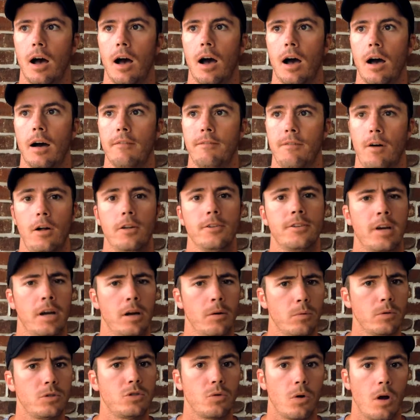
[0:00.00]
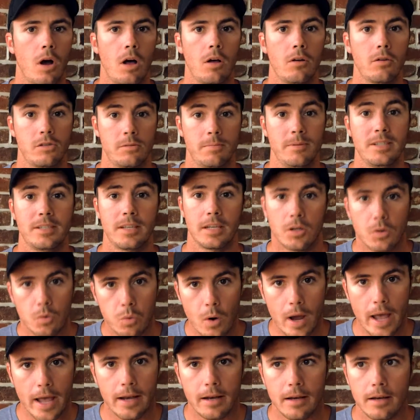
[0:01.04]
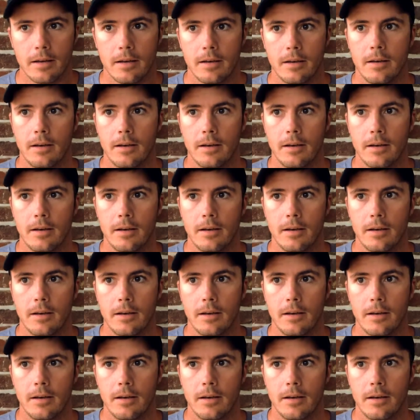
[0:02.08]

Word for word: uh, voluntary withdrawal, which means they quit,